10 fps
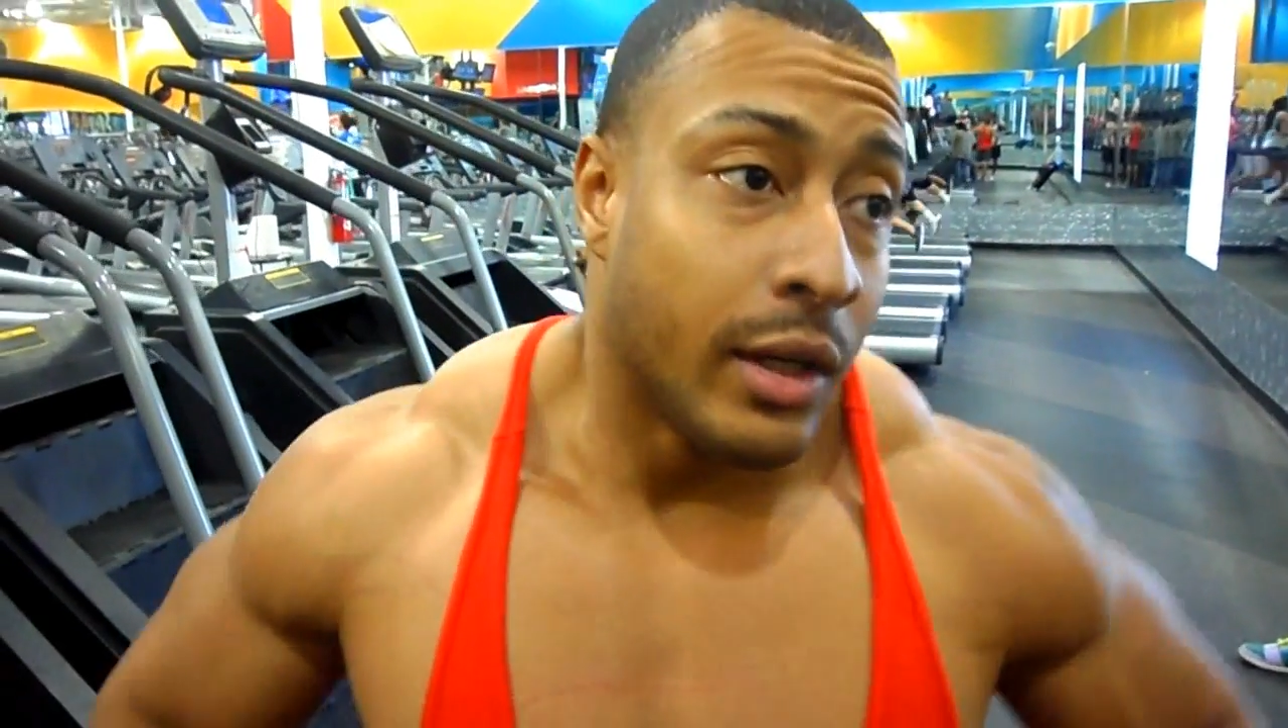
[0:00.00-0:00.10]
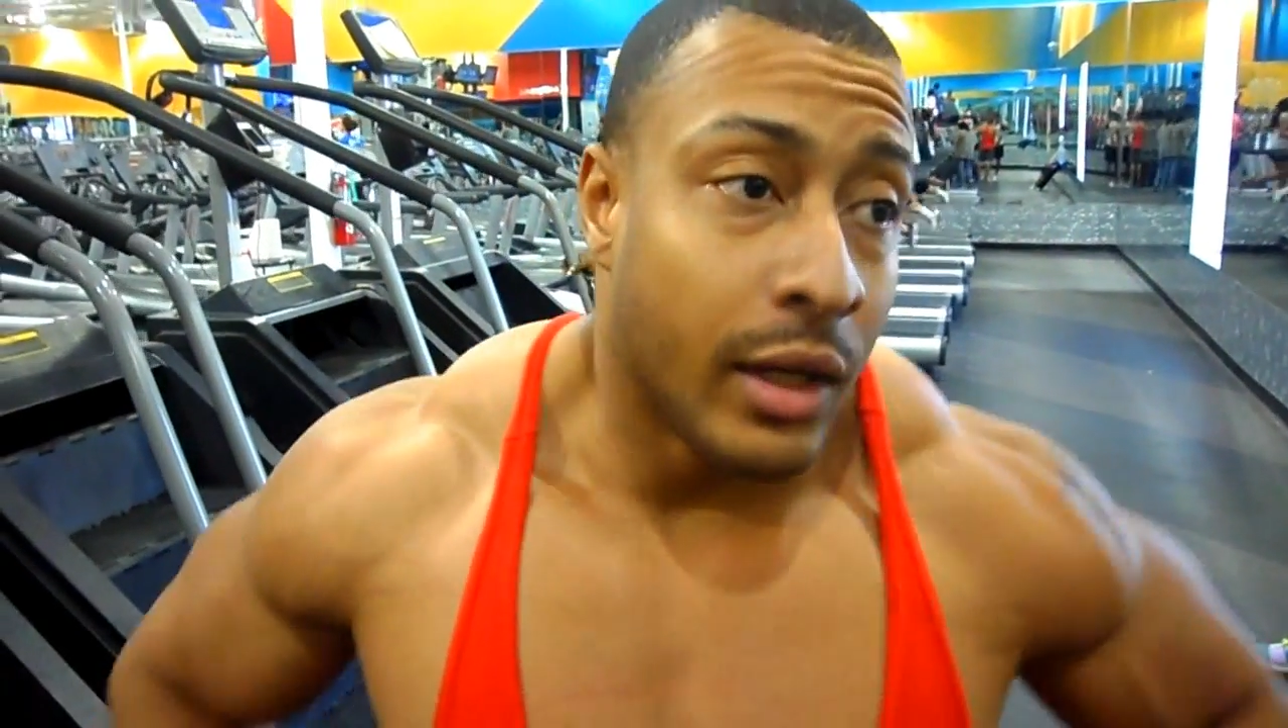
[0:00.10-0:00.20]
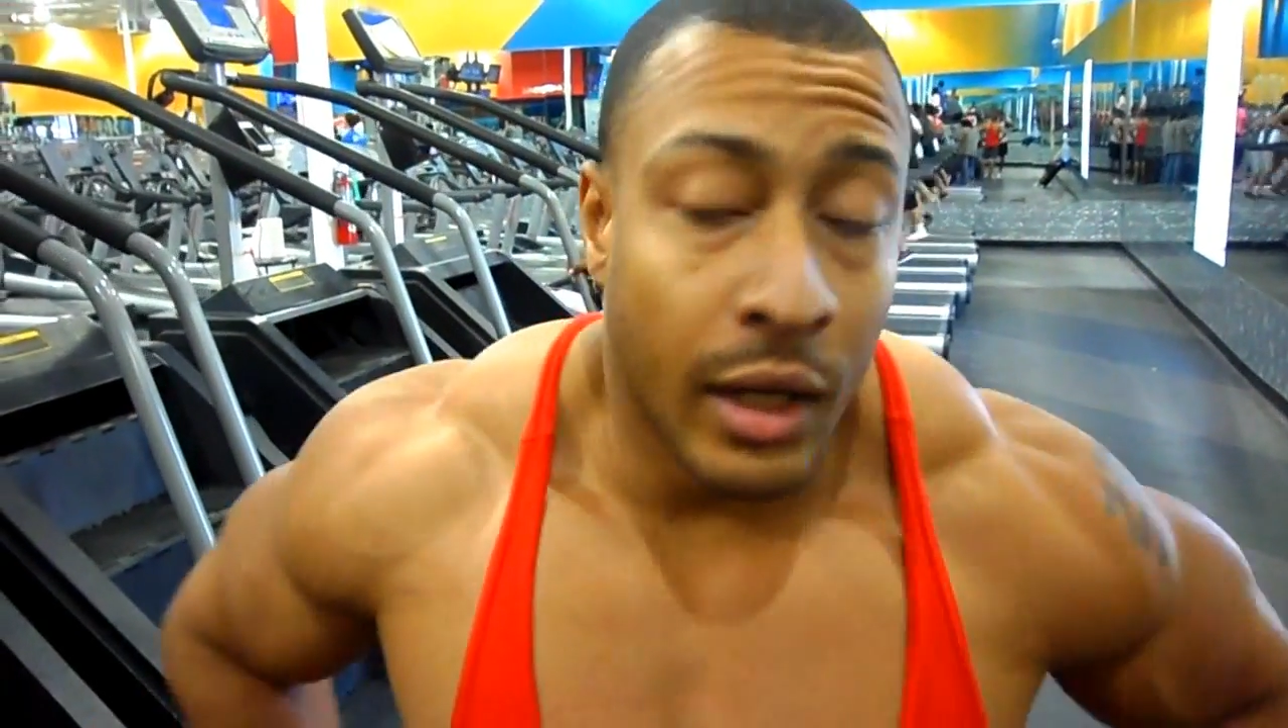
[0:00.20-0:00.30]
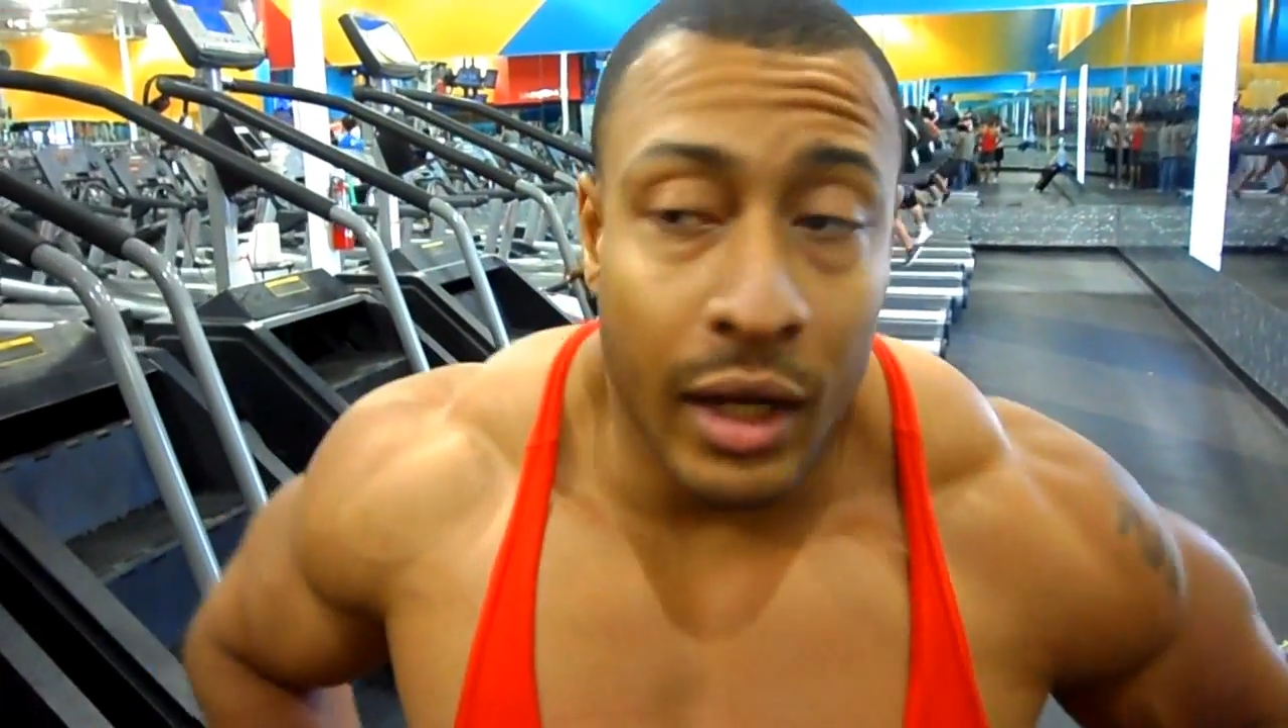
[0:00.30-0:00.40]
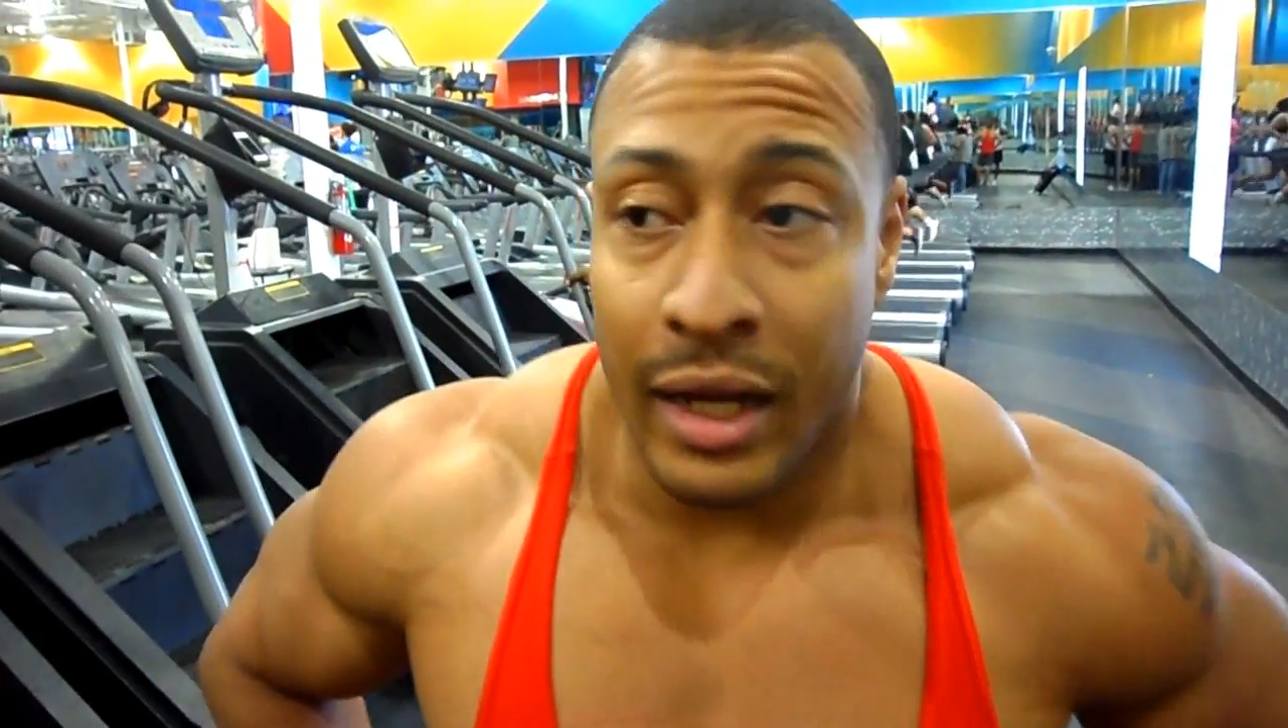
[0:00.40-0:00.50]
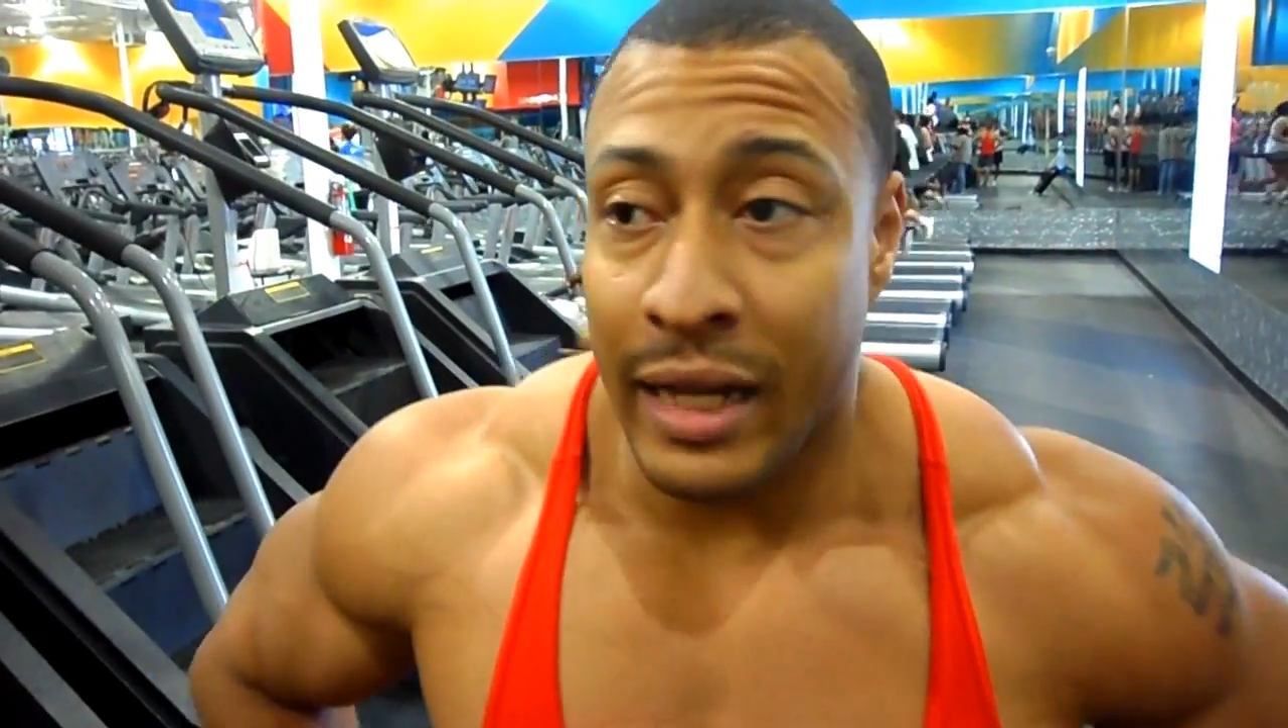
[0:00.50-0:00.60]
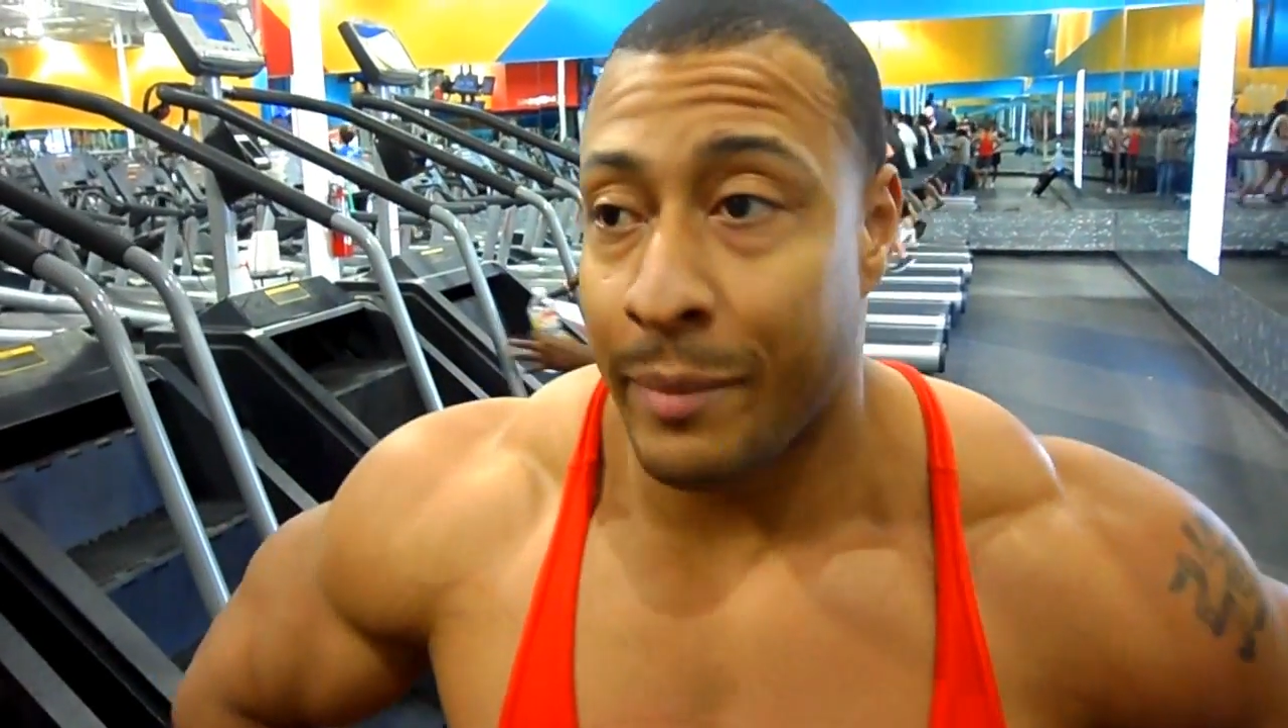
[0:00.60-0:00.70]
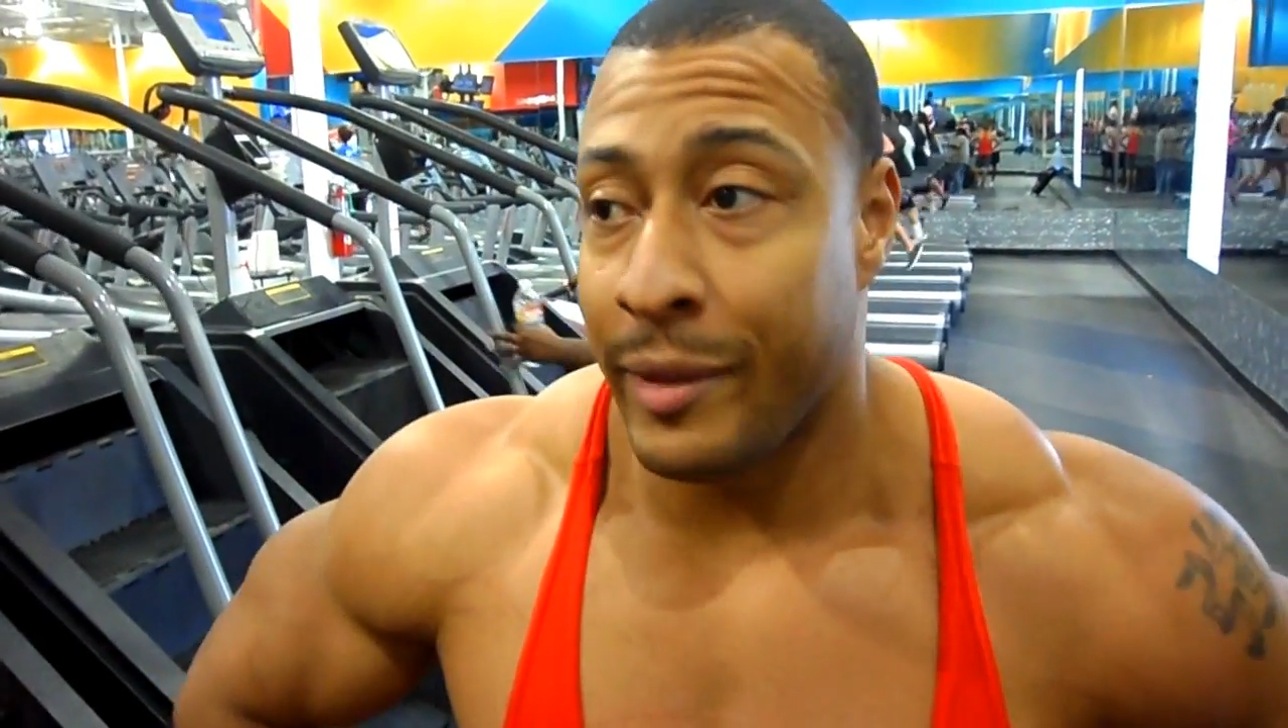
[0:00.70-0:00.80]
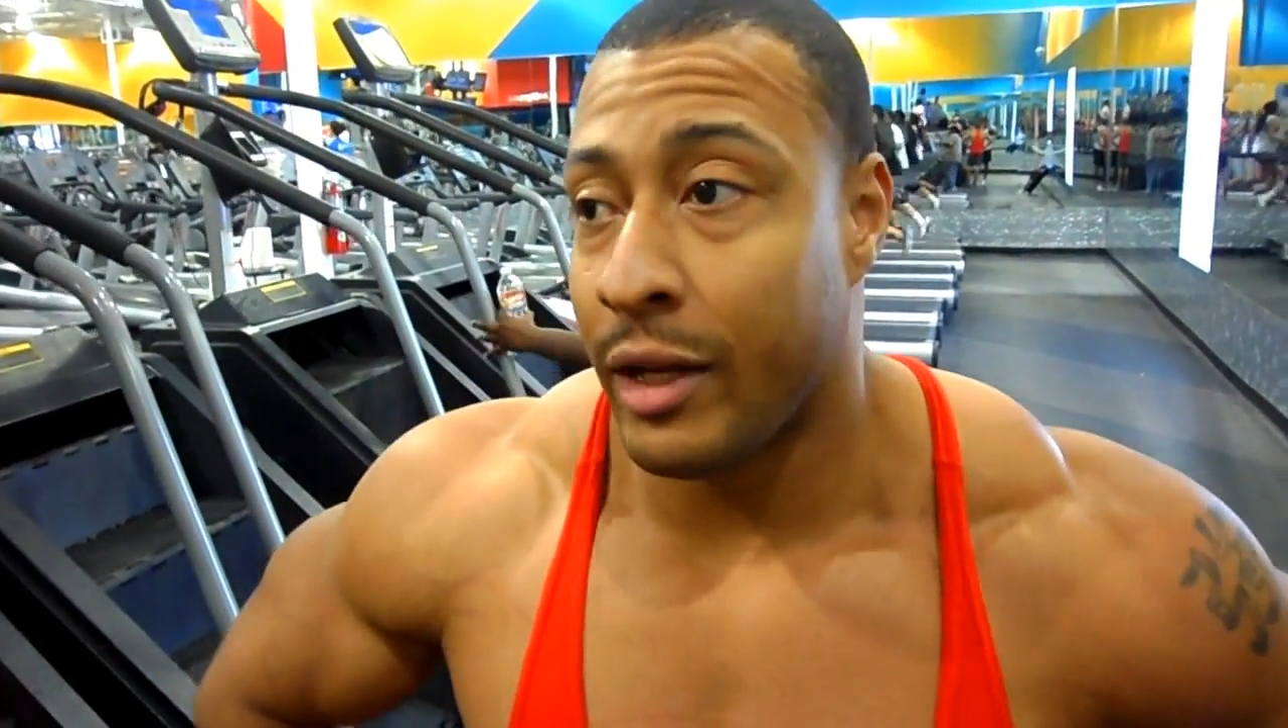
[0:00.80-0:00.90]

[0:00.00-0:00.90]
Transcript: Uh, I gotta be